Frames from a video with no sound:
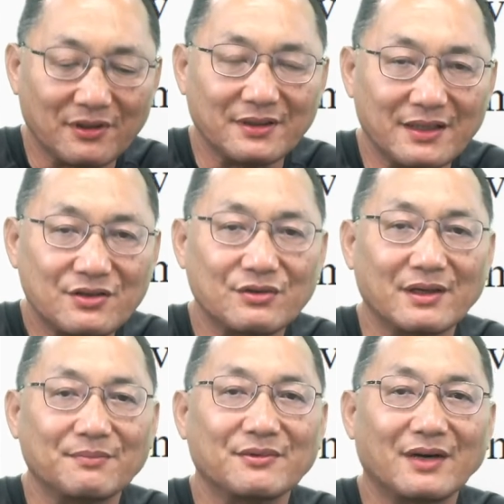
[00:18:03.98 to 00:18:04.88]
did to
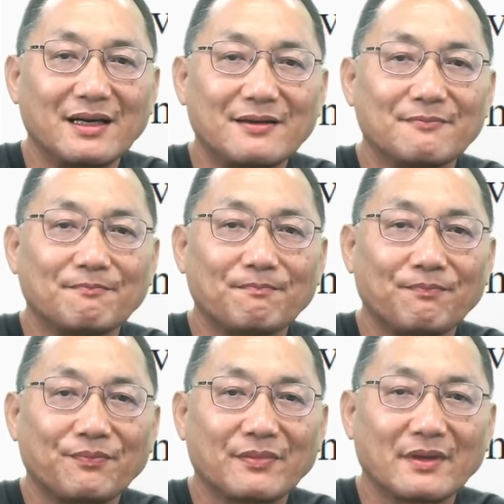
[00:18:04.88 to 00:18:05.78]
him, right?
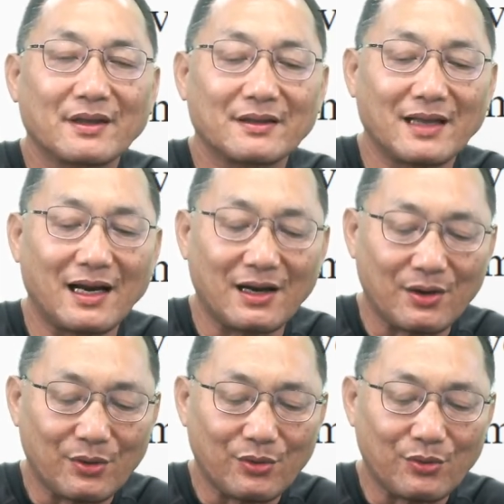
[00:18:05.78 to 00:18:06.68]
Now,
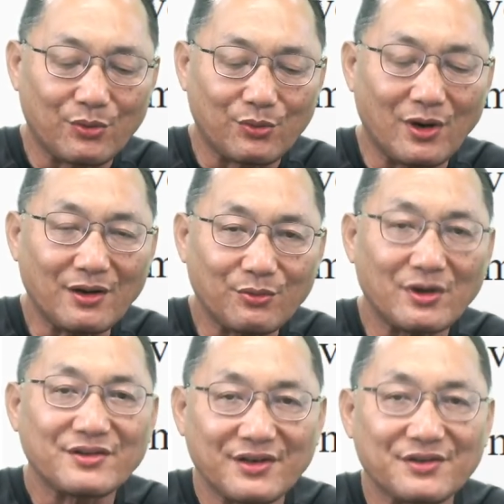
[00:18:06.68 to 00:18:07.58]
what
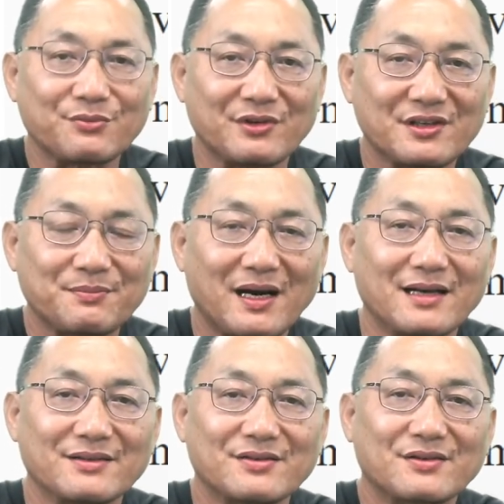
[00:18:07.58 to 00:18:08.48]
was his
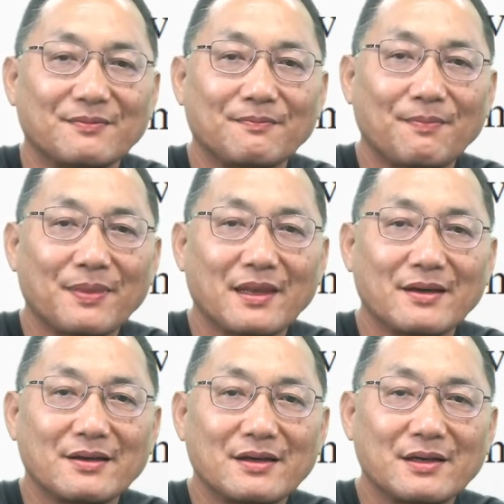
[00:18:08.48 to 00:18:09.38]
response?
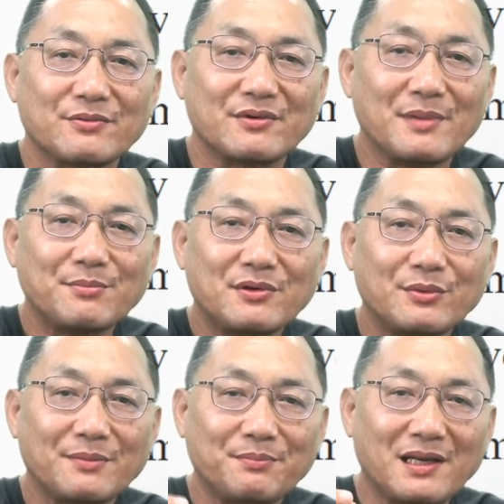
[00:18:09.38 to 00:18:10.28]
Remember
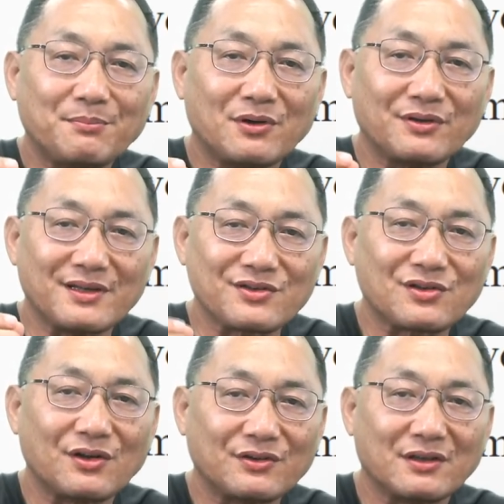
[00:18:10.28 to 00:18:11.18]
when people
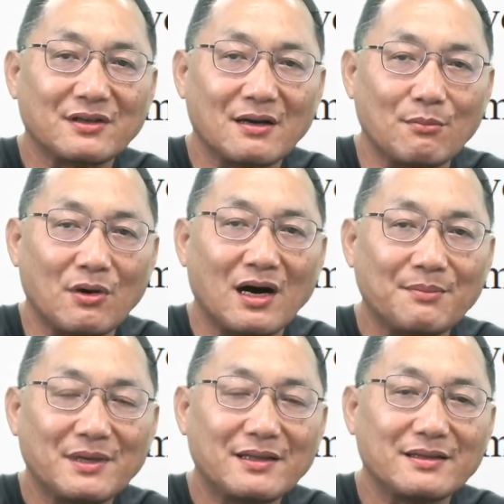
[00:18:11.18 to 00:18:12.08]
insulted
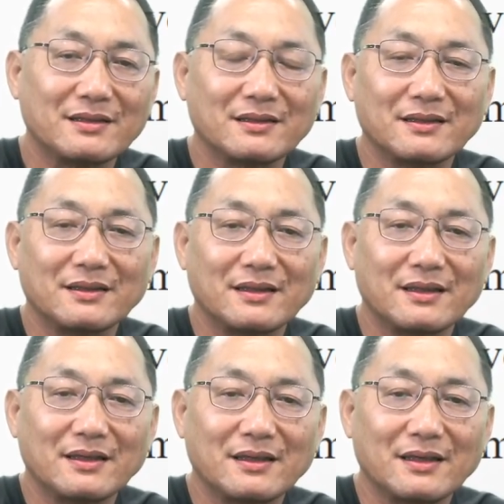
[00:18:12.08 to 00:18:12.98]
Muhammad?
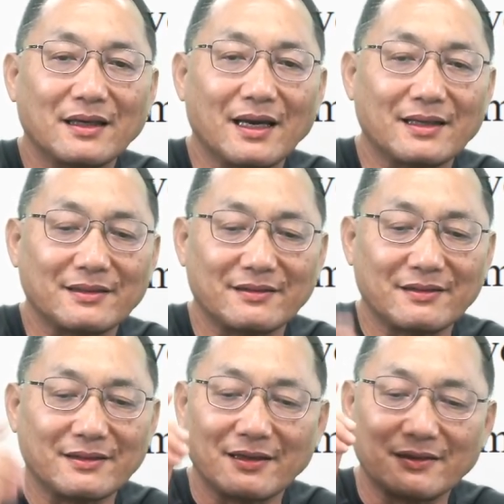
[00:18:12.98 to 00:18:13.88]
And
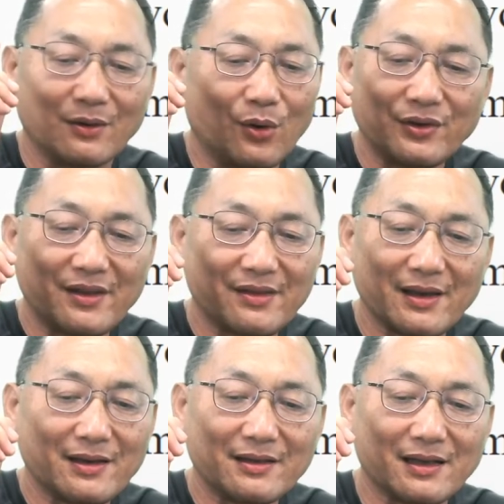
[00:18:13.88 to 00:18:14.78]
the only
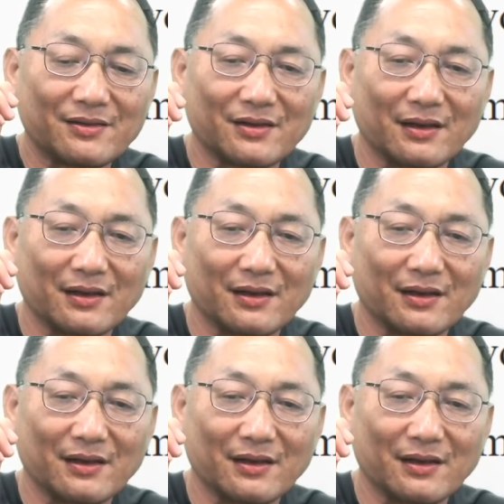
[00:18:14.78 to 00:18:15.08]
thing that,